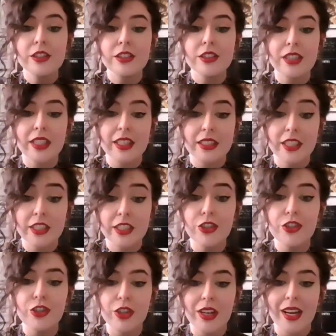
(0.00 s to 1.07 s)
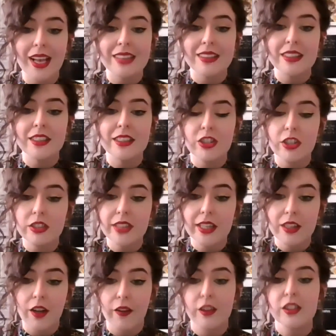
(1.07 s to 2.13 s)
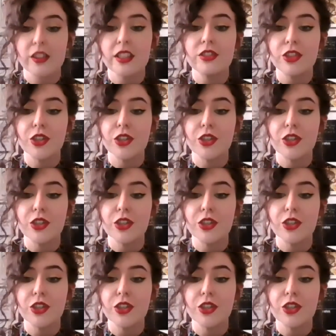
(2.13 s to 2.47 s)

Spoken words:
to continue utilising digital technologies